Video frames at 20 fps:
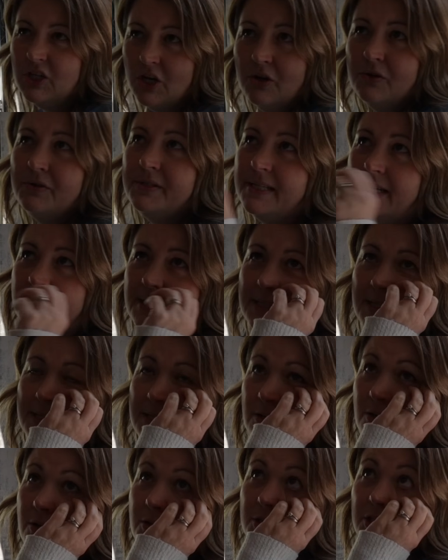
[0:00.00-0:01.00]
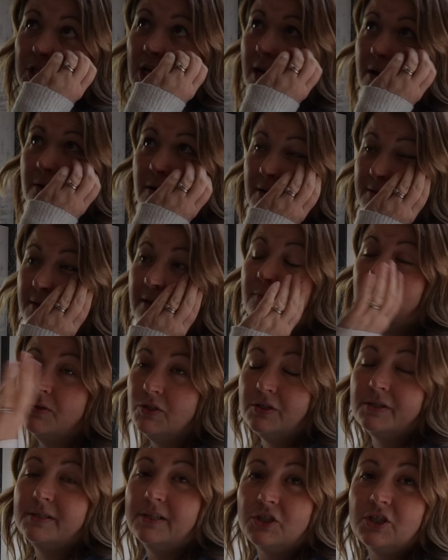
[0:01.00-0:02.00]
we'd use this as a good shower. I think
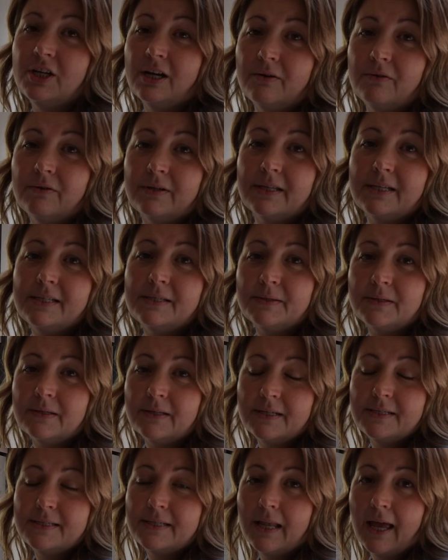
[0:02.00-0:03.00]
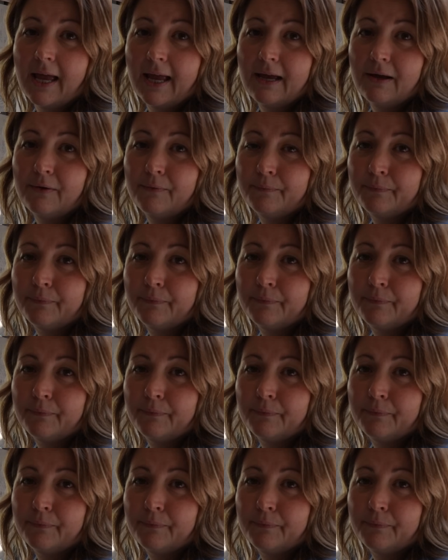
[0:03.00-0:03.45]
we'd use the shower in this layout.